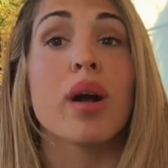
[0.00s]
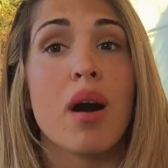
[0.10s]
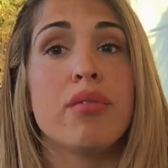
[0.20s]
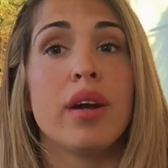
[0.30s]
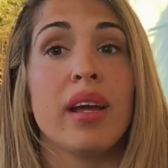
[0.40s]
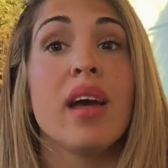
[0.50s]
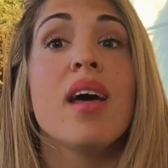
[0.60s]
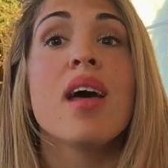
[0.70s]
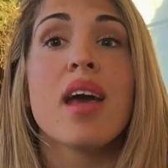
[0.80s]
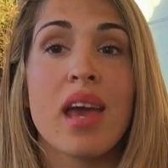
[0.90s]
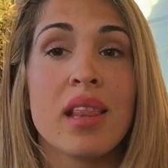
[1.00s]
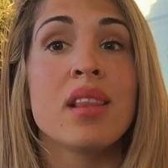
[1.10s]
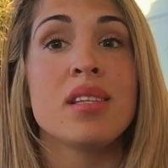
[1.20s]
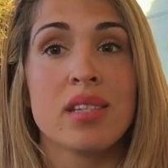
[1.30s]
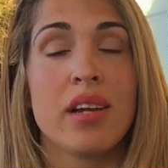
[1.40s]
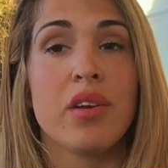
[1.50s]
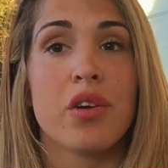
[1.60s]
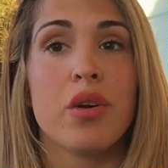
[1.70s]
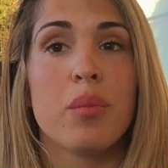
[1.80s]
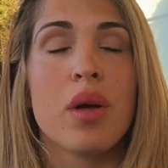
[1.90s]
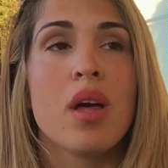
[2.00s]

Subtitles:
covering in the study group.